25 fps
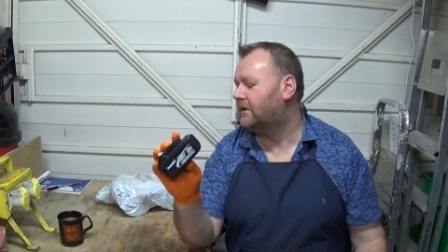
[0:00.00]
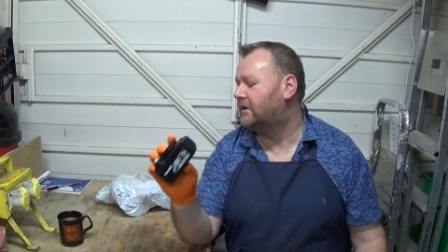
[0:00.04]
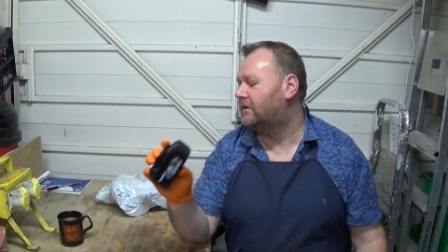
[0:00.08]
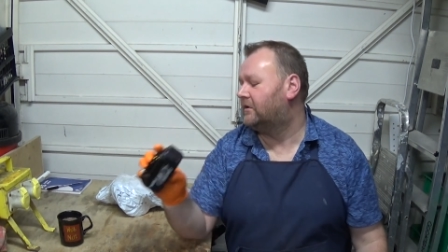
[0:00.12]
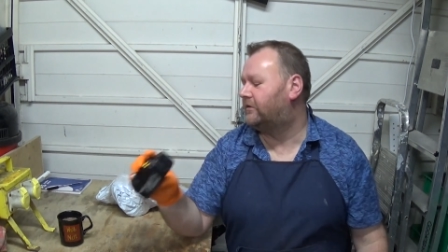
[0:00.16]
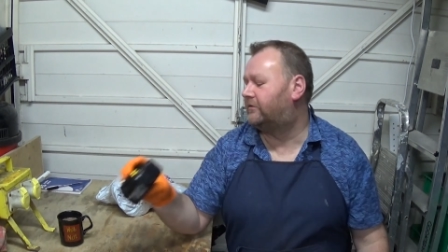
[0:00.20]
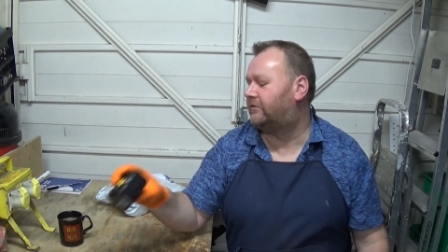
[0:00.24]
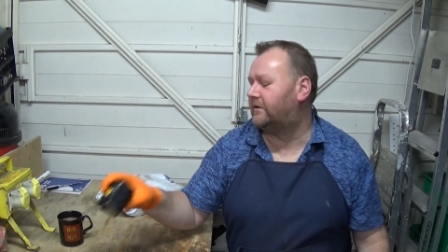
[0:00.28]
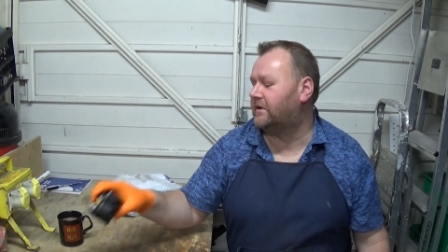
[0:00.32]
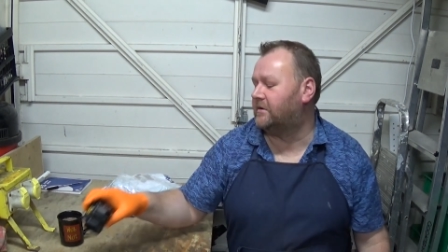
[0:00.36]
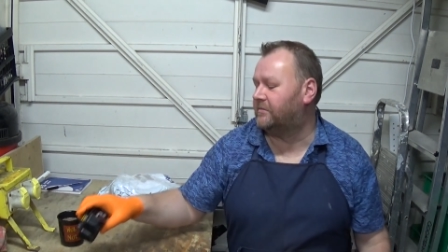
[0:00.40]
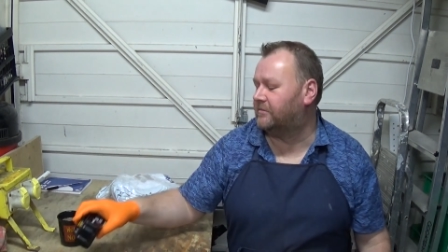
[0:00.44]

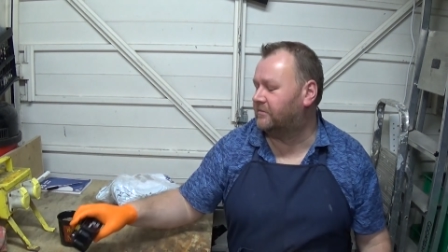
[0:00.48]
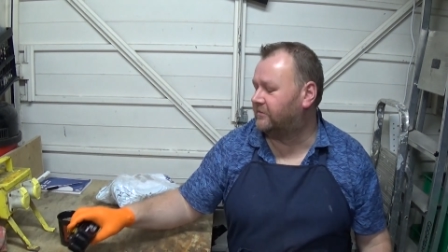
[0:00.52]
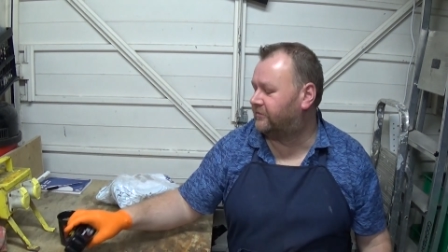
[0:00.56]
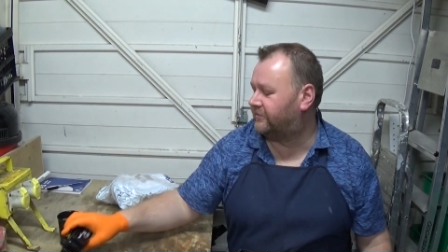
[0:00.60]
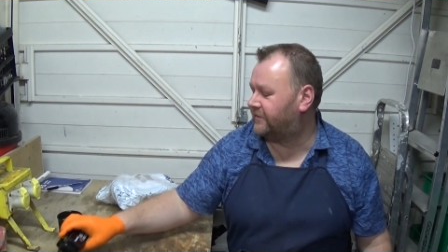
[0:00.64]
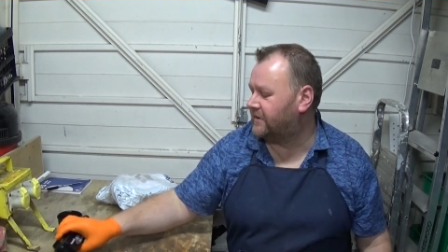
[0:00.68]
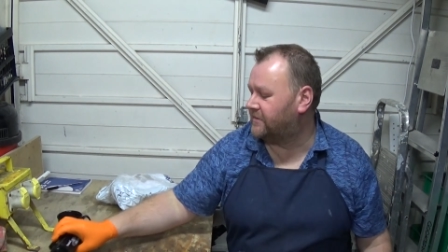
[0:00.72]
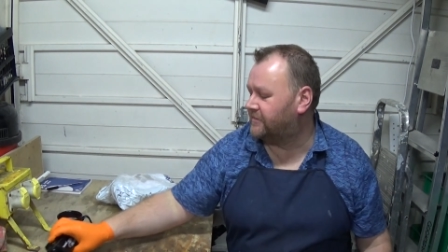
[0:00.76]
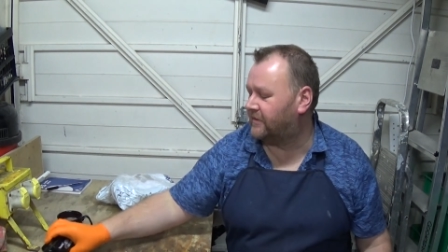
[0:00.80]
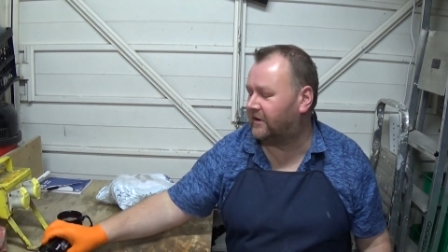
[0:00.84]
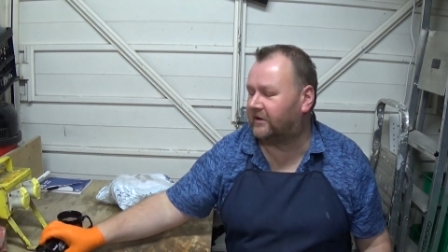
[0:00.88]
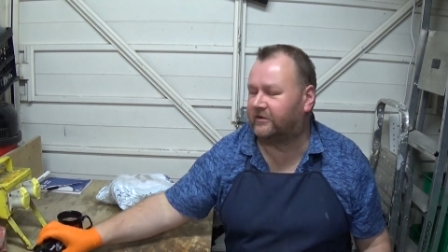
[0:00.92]

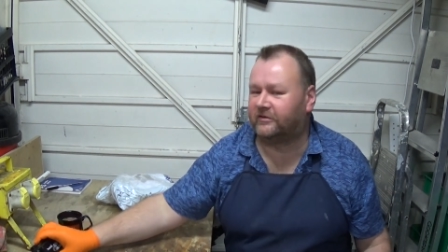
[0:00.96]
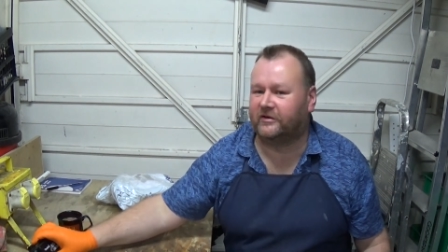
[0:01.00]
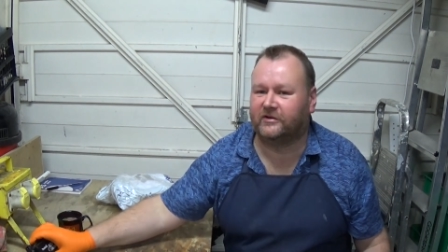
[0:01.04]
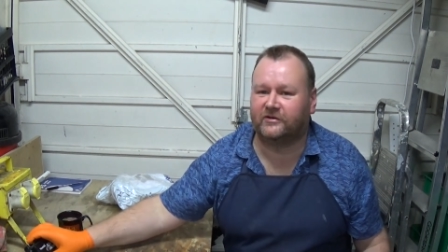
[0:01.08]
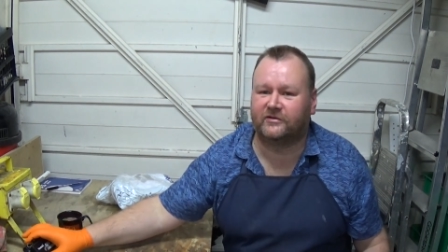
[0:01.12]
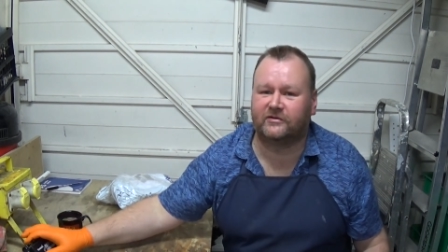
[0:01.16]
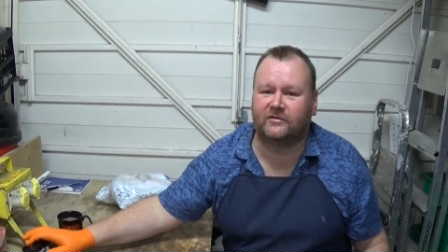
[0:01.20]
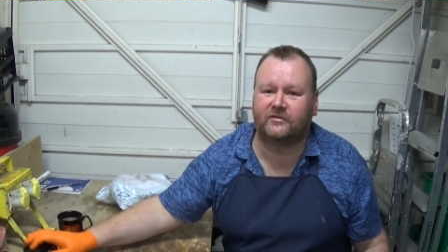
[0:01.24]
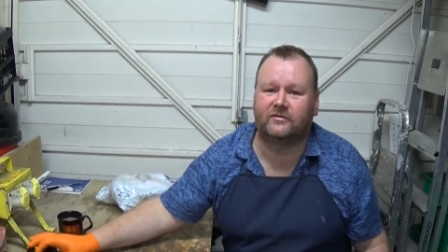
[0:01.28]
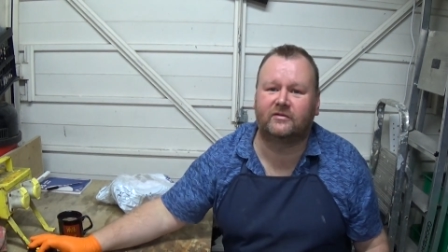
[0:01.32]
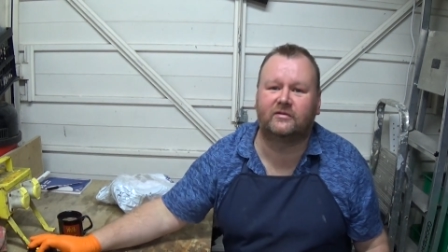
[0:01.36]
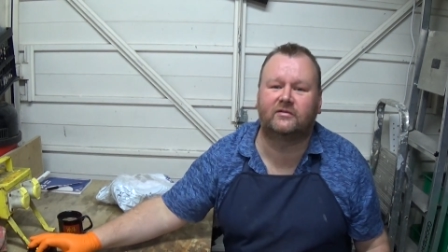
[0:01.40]
Three
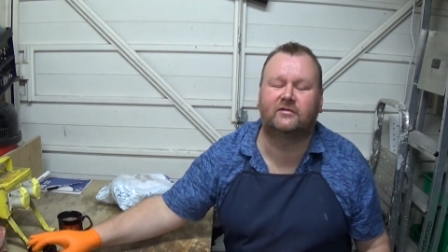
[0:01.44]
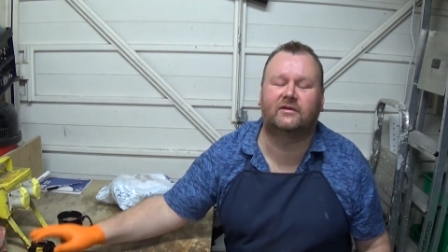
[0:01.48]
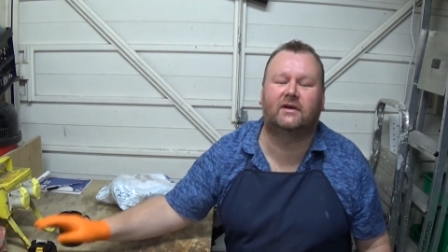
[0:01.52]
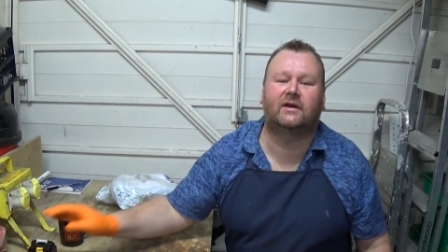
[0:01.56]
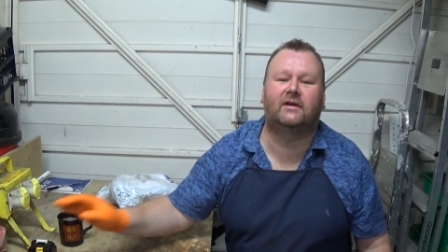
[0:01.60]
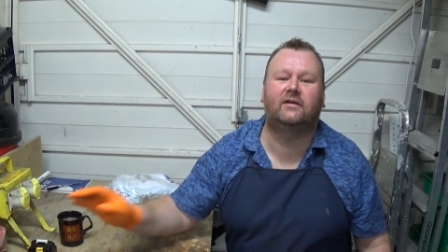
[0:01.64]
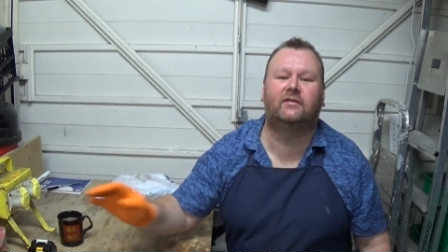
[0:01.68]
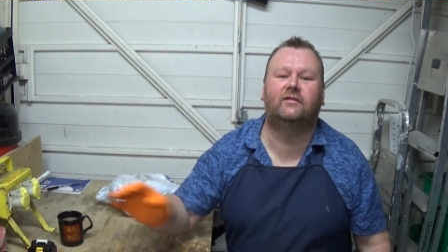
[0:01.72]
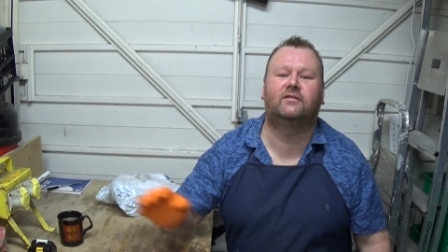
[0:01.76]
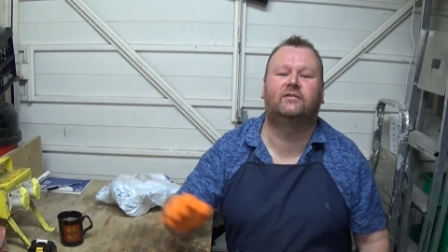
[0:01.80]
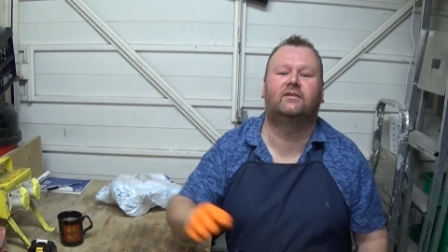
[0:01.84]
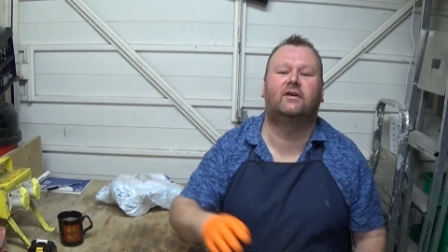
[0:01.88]
batteries,
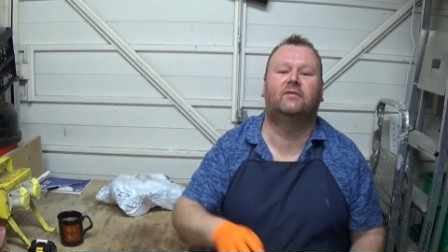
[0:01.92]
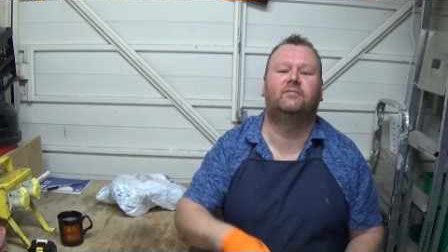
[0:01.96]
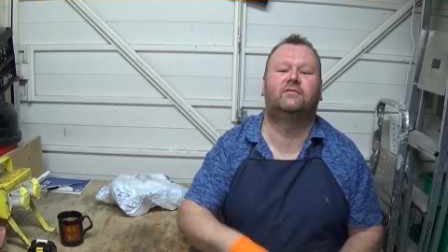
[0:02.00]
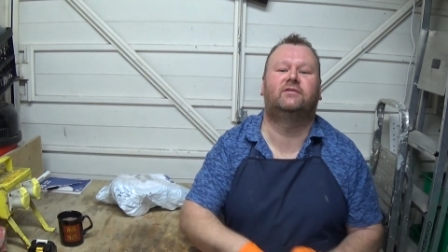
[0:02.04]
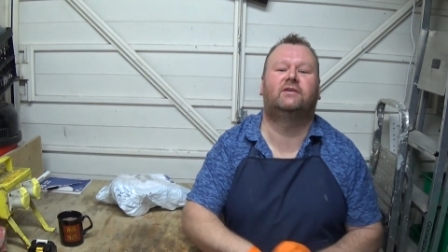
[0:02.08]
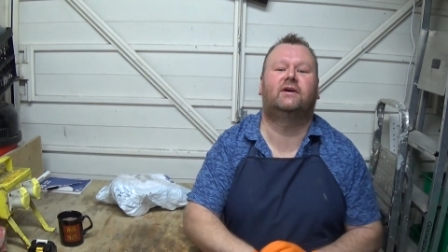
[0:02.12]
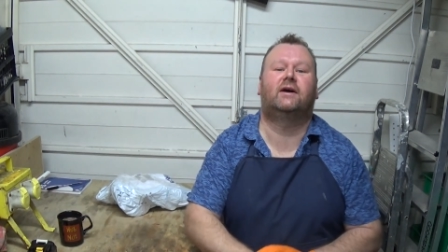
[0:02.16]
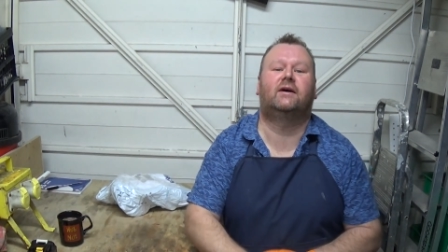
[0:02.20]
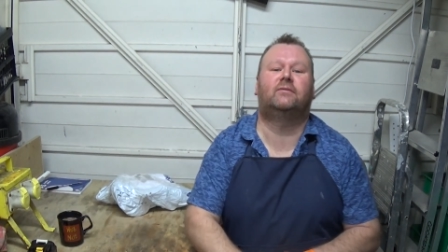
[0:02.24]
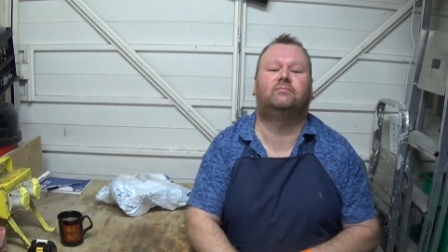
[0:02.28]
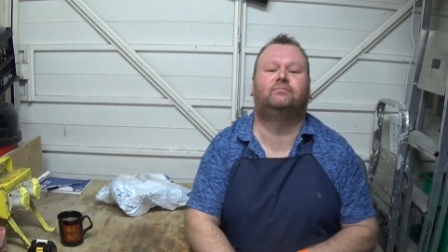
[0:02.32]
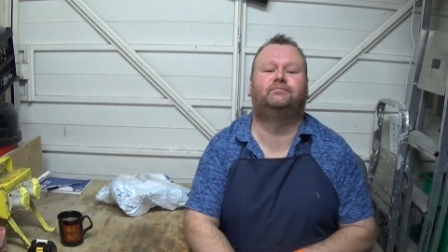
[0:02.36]
exactly the same as
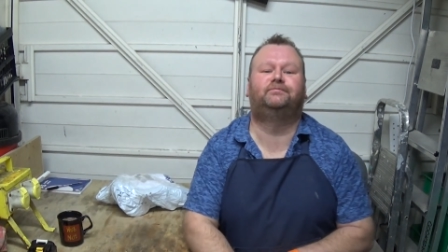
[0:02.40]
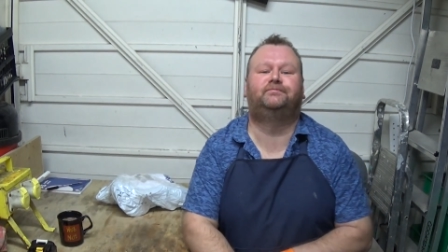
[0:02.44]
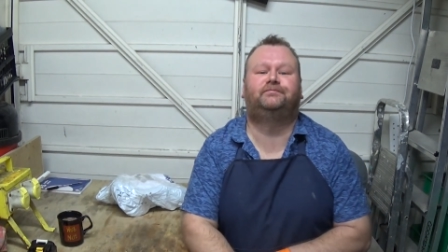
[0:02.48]
that.